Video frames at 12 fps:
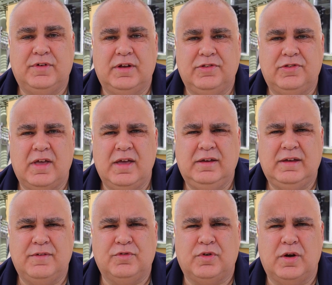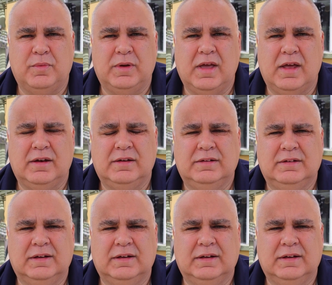a nice day. Have a great weekend.